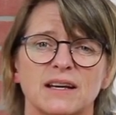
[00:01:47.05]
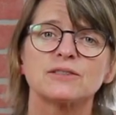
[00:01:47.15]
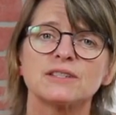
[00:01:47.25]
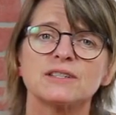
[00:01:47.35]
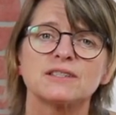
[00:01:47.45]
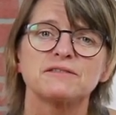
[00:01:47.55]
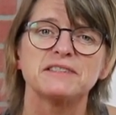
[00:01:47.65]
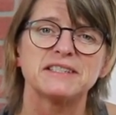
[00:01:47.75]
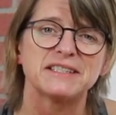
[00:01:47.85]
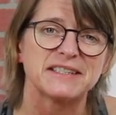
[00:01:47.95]
So this is the
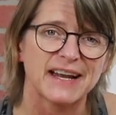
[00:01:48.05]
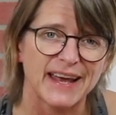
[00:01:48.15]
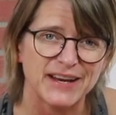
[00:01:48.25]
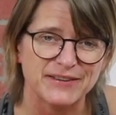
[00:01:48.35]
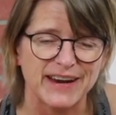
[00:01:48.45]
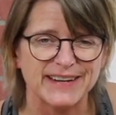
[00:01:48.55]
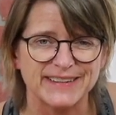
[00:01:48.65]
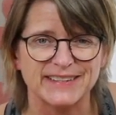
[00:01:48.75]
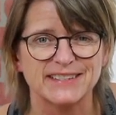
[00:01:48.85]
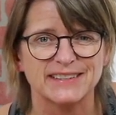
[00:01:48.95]
reason that I
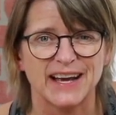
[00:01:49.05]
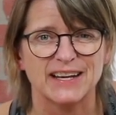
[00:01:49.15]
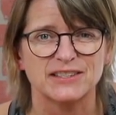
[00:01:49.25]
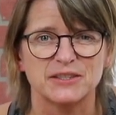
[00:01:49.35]
created this class,